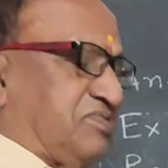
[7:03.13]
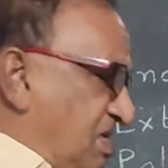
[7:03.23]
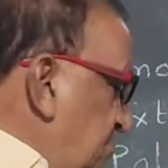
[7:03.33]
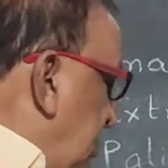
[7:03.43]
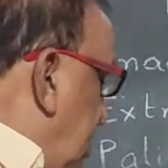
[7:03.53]

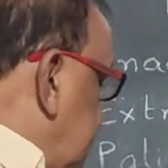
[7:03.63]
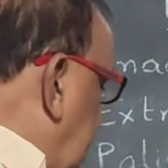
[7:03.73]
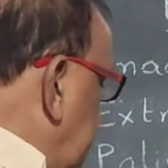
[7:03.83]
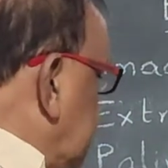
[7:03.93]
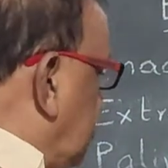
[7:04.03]
some
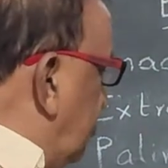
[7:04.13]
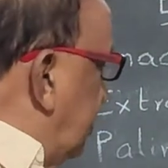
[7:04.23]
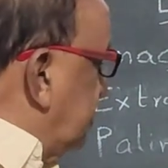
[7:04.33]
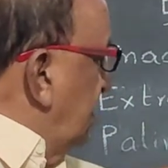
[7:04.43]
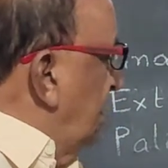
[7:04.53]

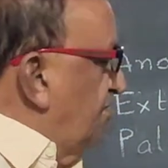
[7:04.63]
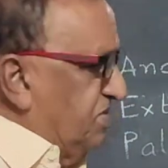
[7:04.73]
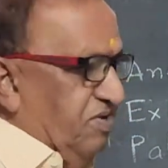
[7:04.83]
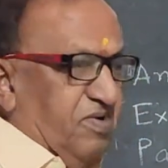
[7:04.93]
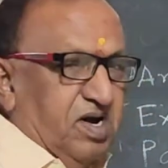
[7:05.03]
students
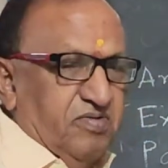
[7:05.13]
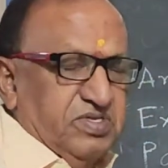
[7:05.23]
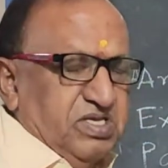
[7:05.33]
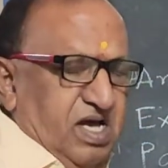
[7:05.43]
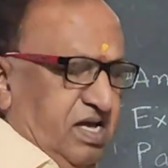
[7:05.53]
with a word
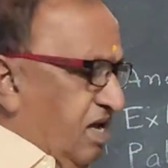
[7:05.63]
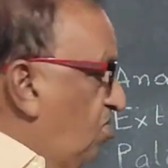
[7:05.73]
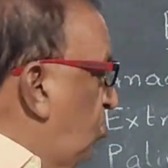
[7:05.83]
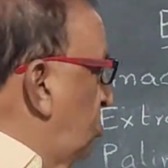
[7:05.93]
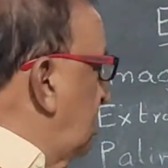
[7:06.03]

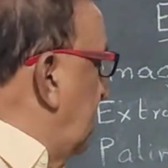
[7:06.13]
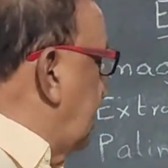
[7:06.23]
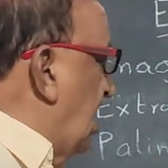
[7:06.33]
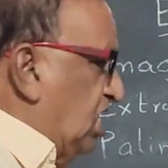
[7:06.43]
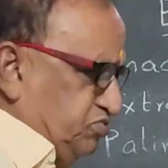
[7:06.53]

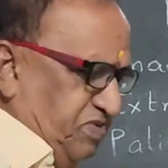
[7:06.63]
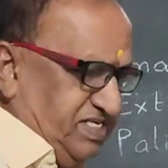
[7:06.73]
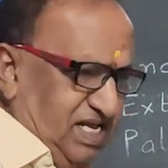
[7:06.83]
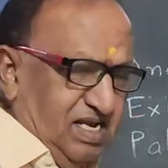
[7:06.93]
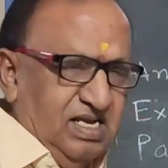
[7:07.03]
like
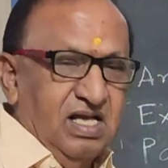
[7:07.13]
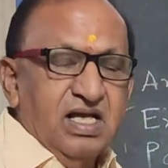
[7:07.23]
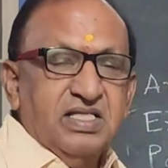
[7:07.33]
hospital.